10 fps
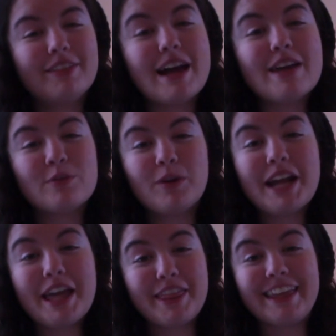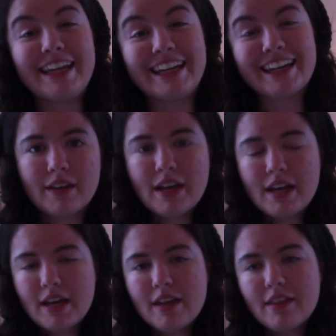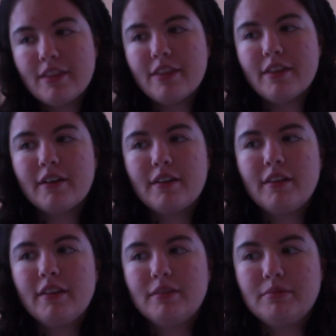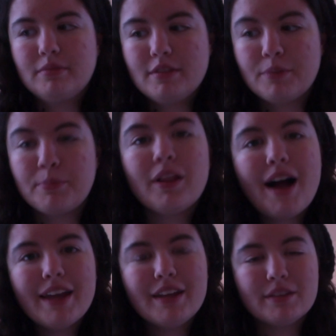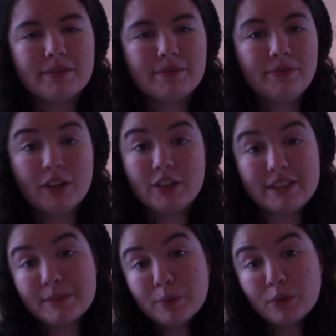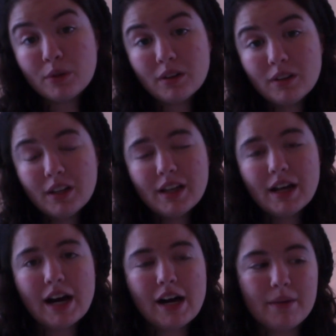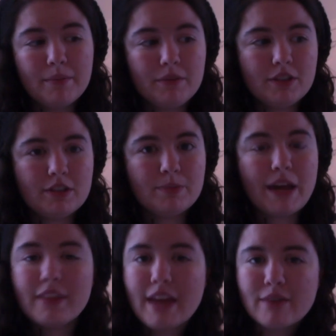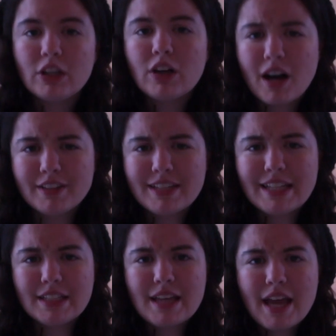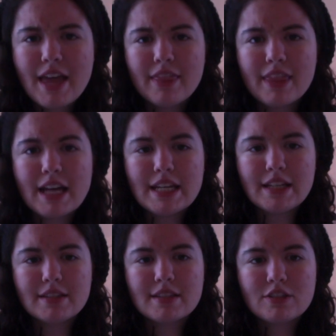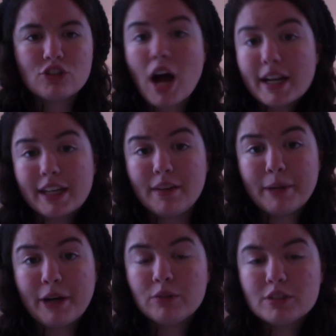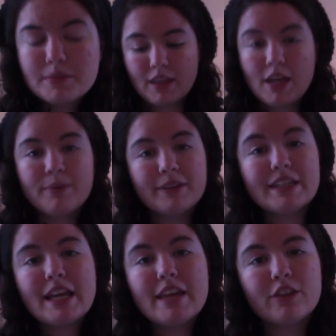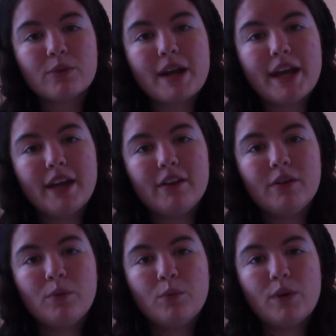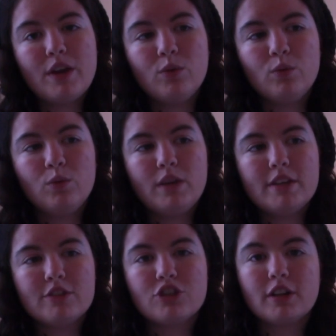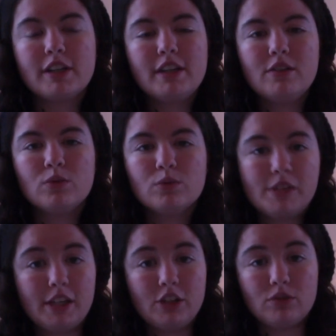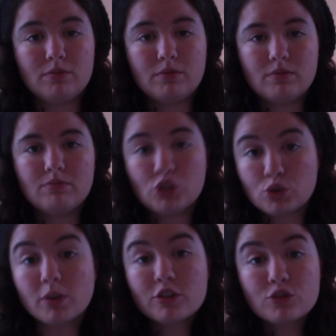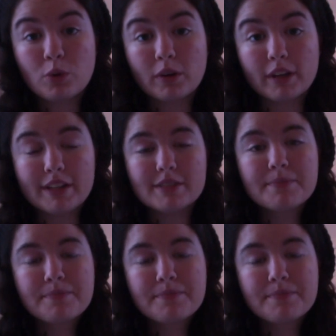that's what I think. The plot is very simple, despite the heavy content that it's talking about. It was in 8th grade when we started reading short stories,